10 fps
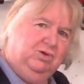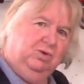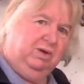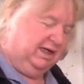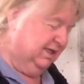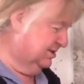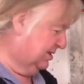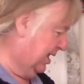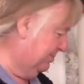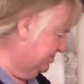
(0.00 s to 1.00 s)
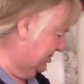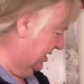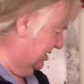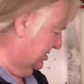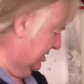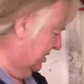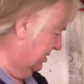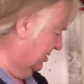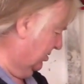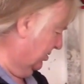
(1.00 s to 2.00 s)
doohickeys, cap things I
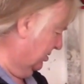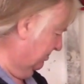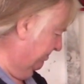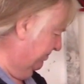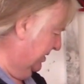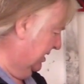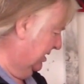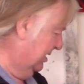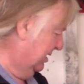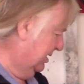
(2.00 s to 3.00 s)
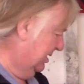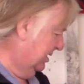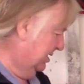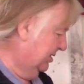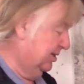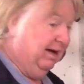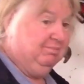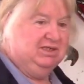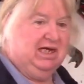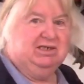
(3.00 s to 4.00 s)
think you call them, the
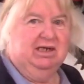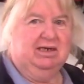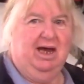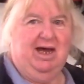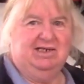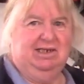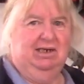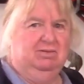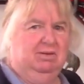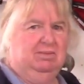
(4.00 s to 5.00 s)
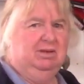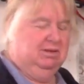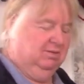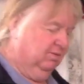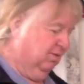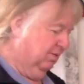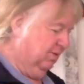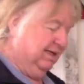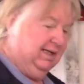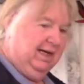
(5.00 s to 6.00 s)
numbers actually cast into them,
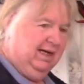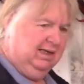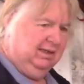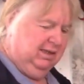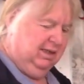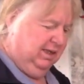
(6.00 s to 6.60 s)
what one they are.